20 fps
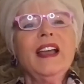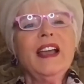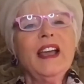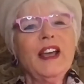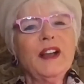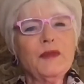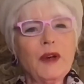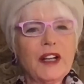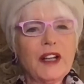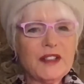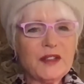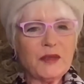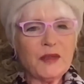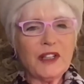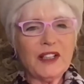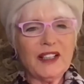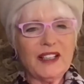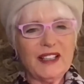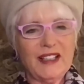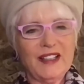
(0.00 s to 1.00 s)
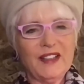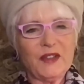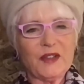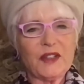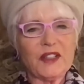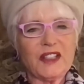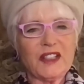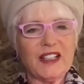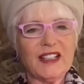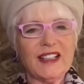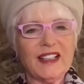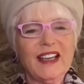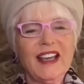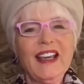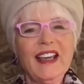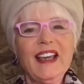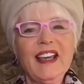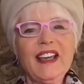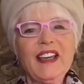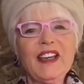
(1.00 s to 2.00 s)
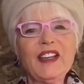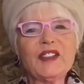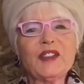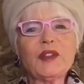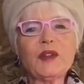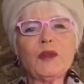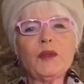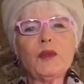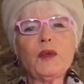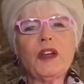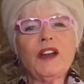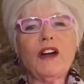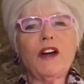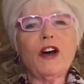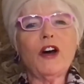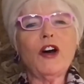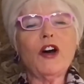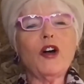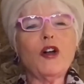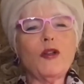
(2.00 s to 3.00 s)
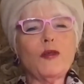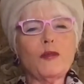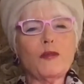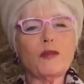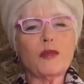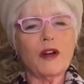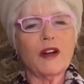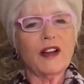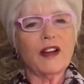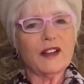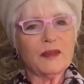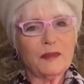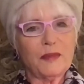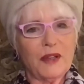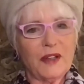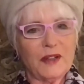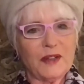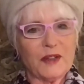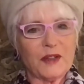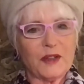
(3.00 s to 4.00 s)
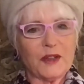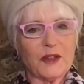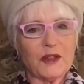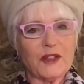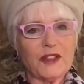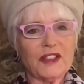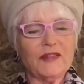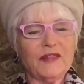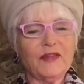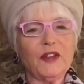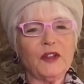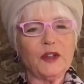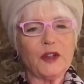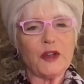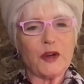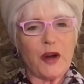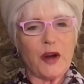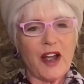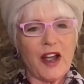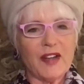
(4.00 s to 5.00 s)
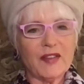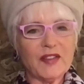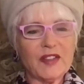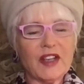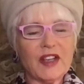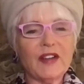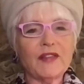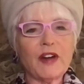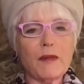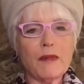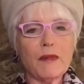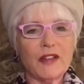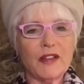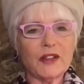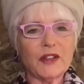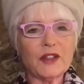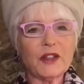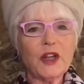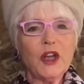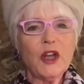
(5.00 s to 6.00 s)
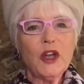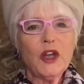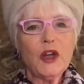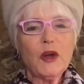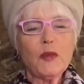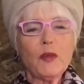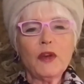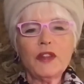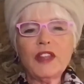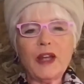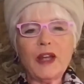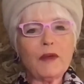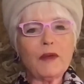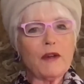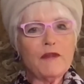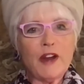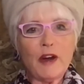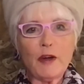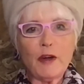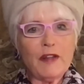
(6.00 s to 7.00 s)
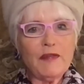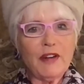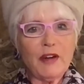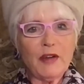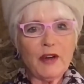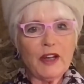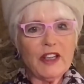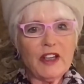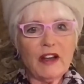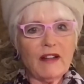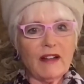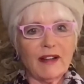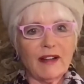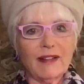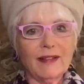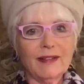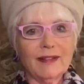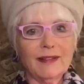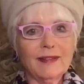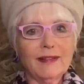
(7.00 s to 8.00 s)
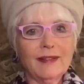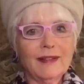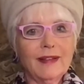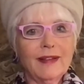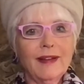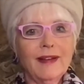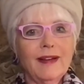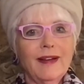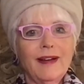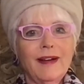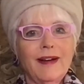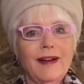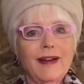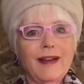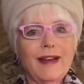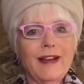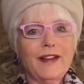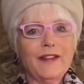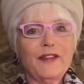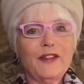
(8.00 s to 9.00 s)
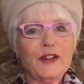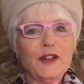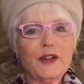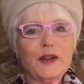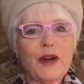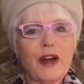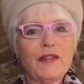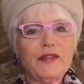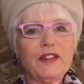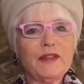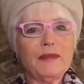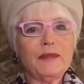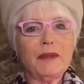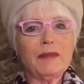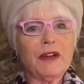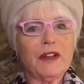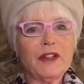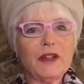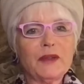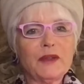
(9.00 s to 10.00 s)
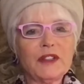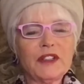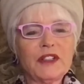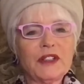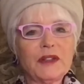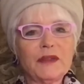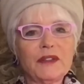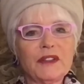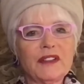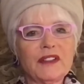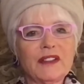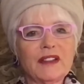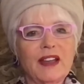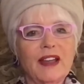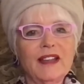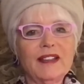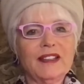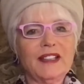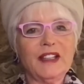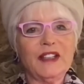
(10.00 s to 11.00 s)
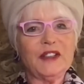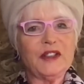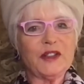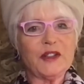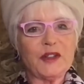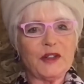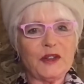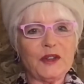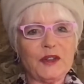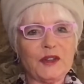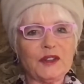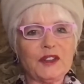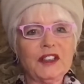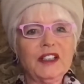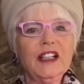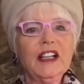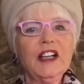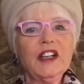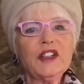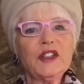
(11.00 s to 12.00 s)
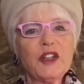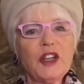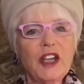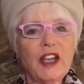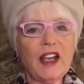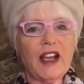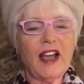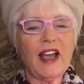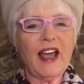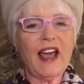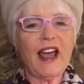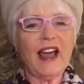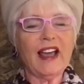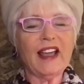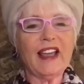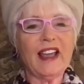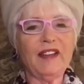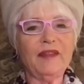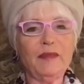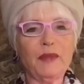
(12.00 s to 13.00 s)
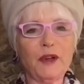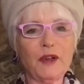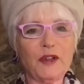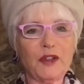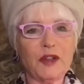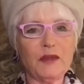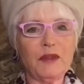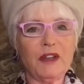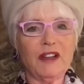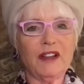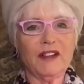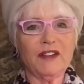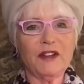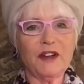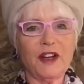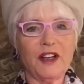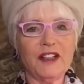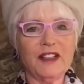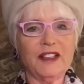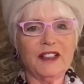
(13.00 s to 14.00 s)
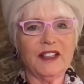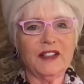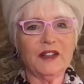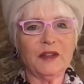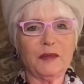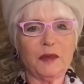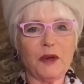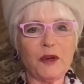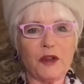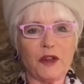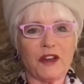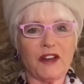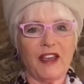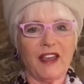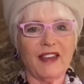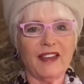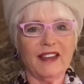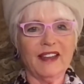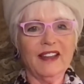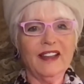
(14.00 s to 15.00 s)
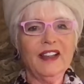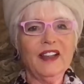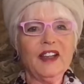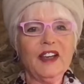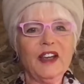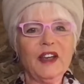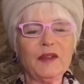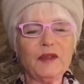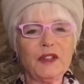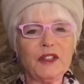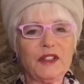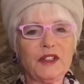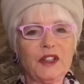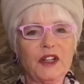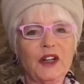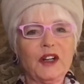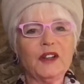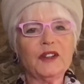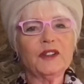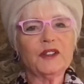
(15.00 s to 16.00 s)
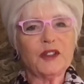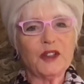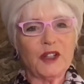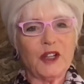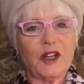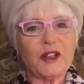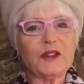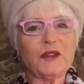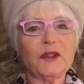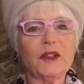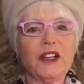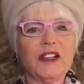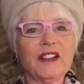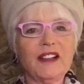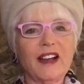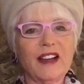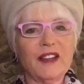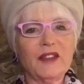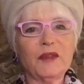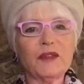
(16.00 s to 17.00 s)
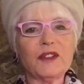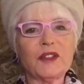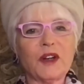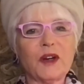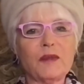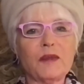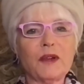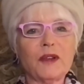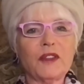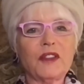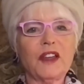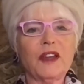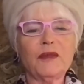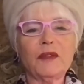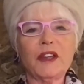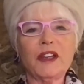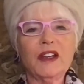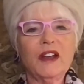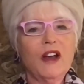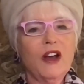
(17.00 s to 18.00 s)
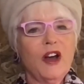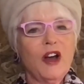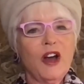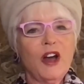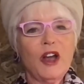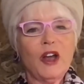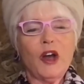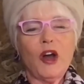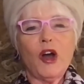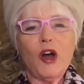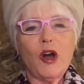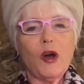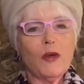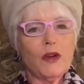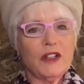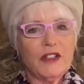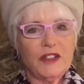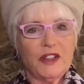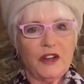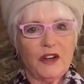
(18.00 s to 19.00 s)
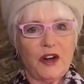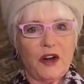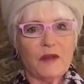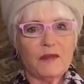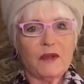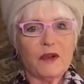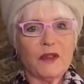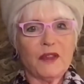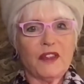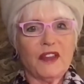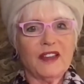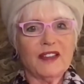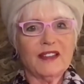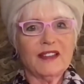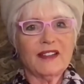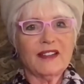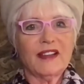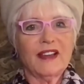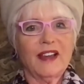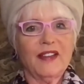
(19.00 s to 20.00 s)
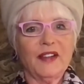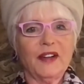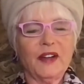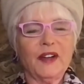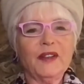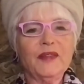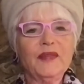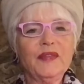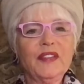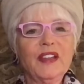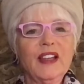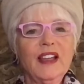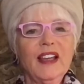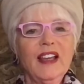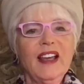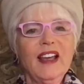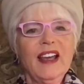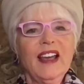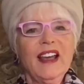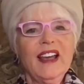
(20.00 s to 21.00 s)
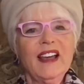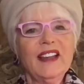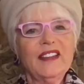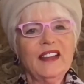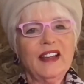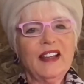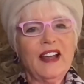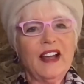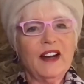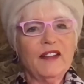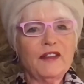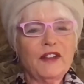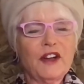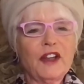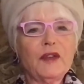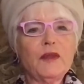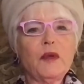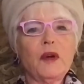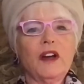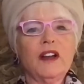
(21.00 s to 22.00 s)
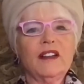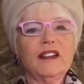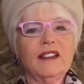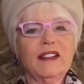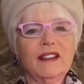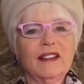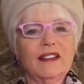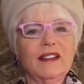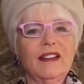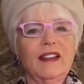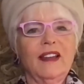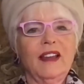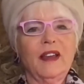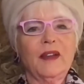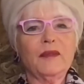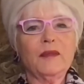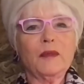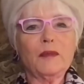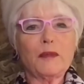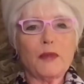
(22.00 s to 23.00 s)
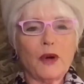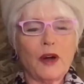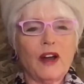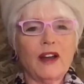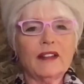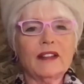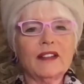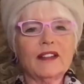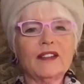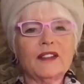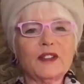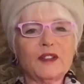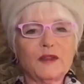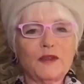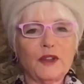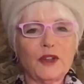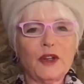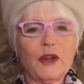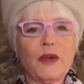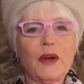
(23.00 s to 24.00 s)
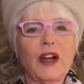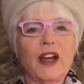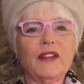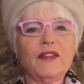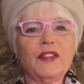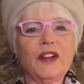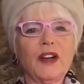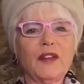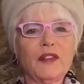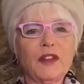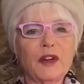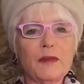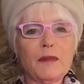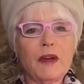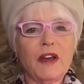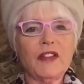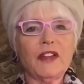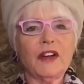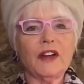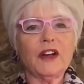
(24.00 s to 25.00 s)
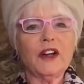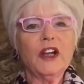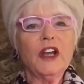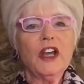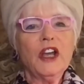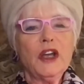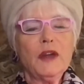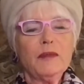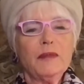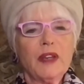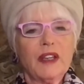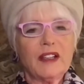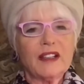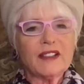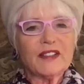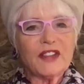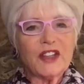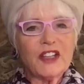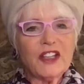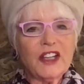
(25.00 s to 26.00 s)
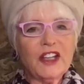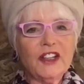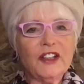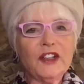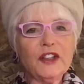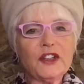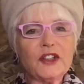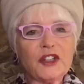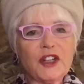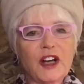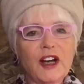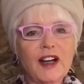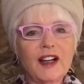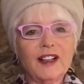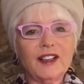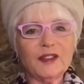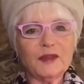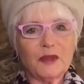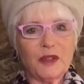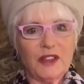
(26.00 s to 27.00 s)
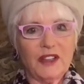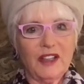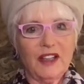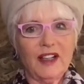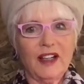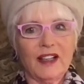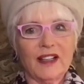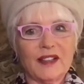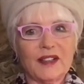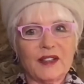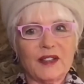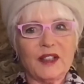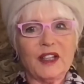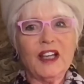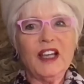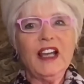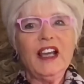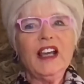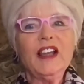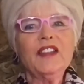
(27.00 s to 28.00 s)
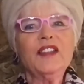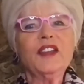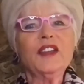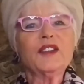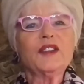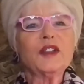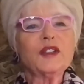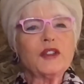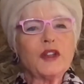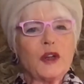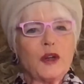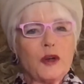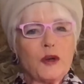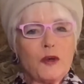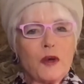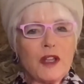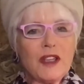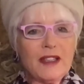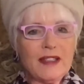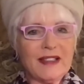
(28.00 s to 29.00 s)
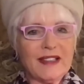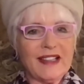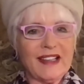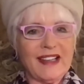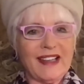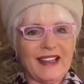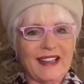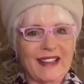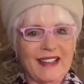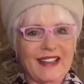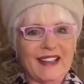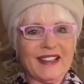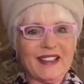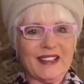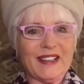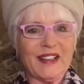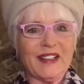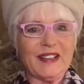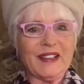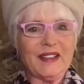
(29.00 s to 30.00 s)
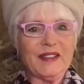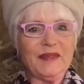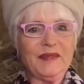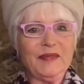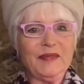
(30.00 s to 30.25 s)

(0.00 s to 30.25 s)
And what is really interesting is that we all brought pictures, photographs of our mothers when they were very, very young. I had a photograph of my mother when she was 18 years old. She gave birth to me on her 19th birthday. And we share, July 29th was our birthday, and we always shared our birthdays together. And that everyone that came brought this photograph of their mother, because the inner child within us, this is who we see, isn't it?